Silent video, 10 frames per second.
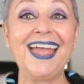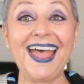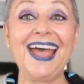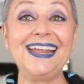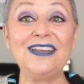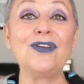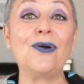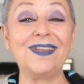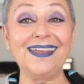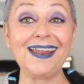I
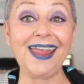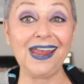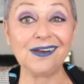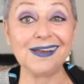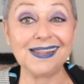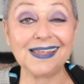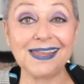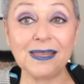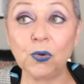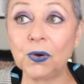don't get hair in the
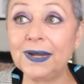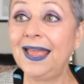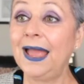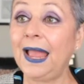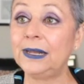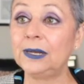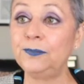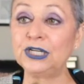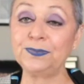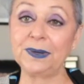keyboard. I'm going to
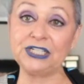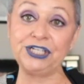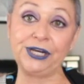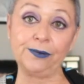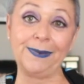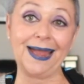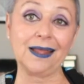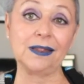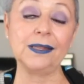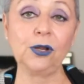push my chair
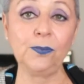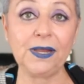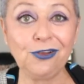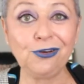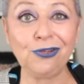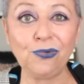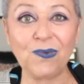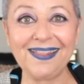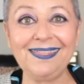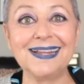back a little bit, you know, the
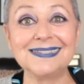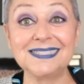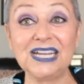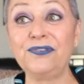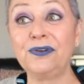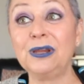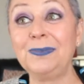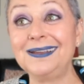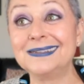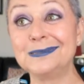one that's suffering
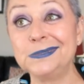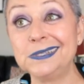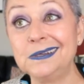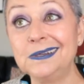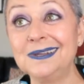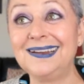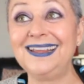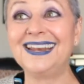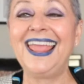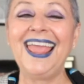because I'm sitting on
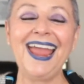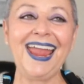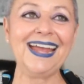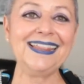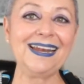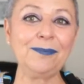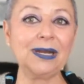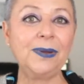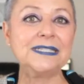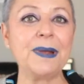it. And then I'm
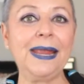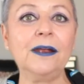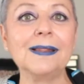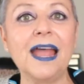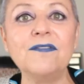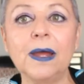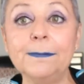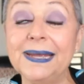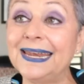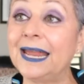going to buzz my hair live
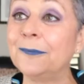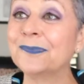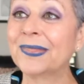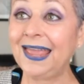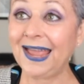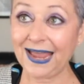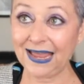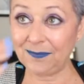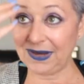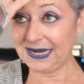on Monday.
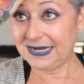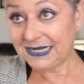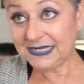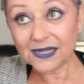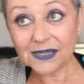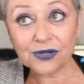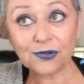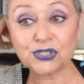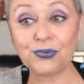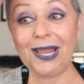Um, it needs a
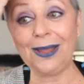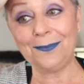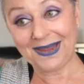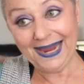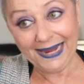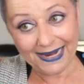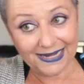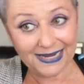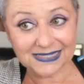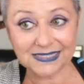little trim
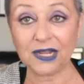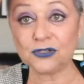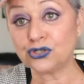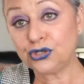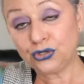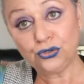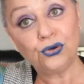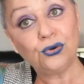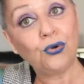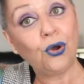and it's not
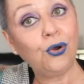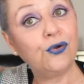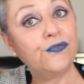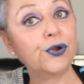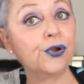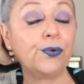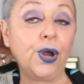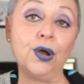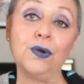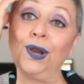too
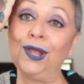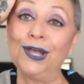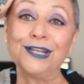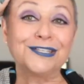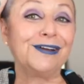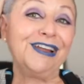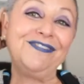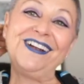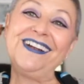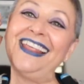overgrown. So I
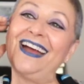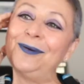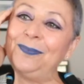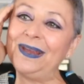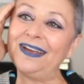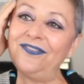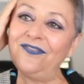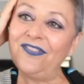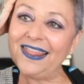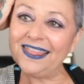figured that would be a
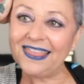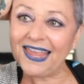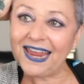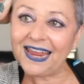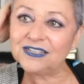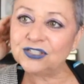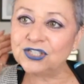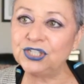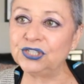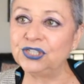fun thing
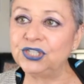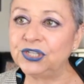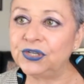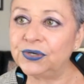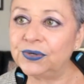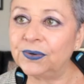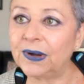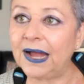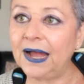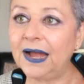to
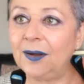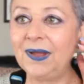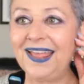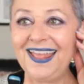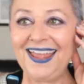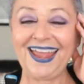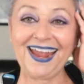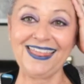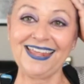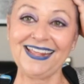do um,
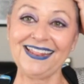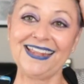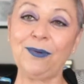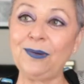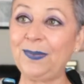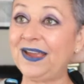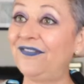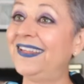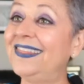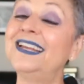I think that that would be a
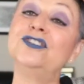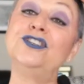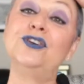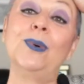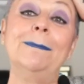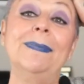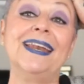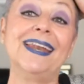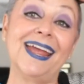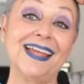fun thing to do on
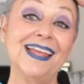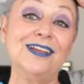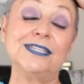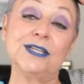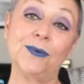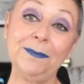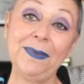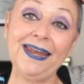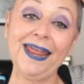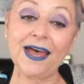Monday. So on
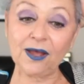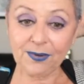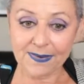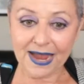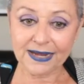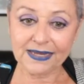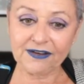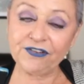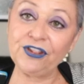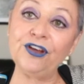Monday, I'll be back,
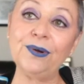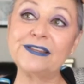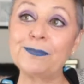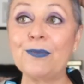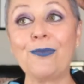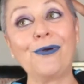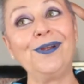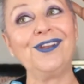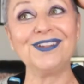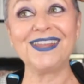even though it's
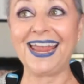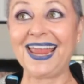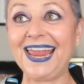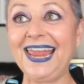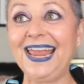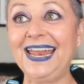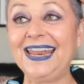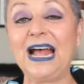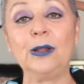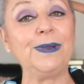Memorial Day,
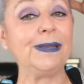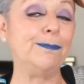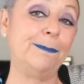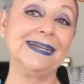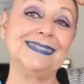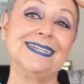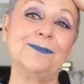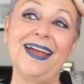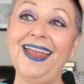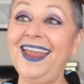and I'll be
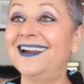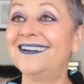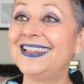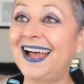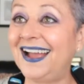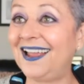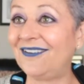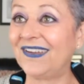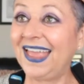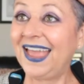buzzing my hair
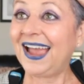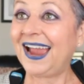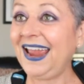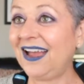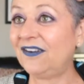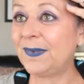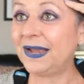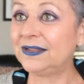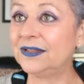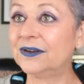live. I have
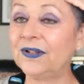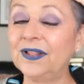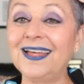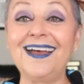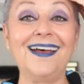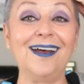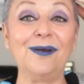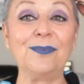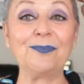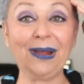my little
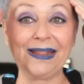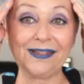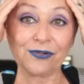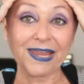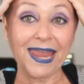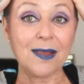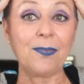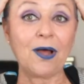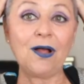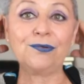um, my little
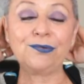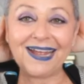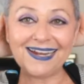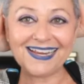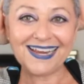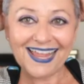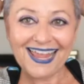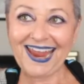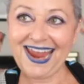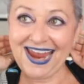cape already,
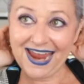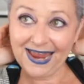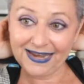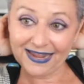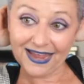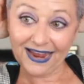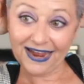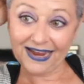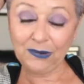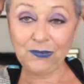and
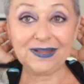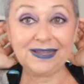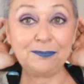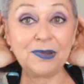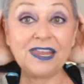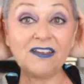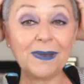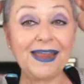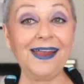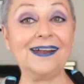I will give
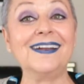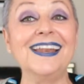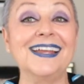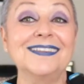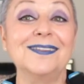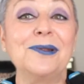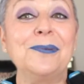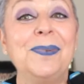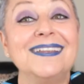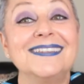my hair a nice
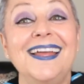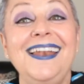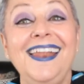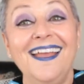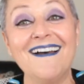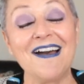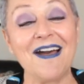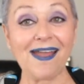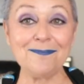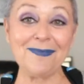little buzz on
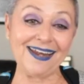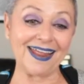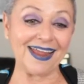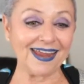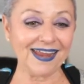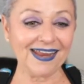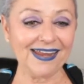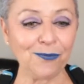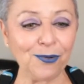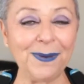on Monday, and
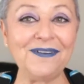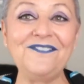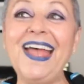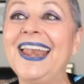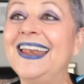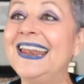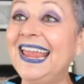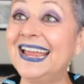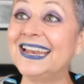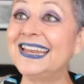it will be fun.
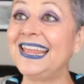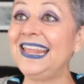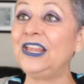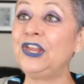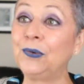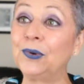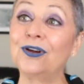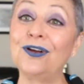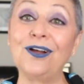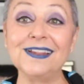And you
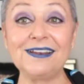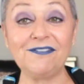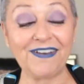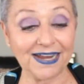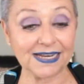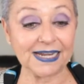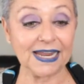are all invited.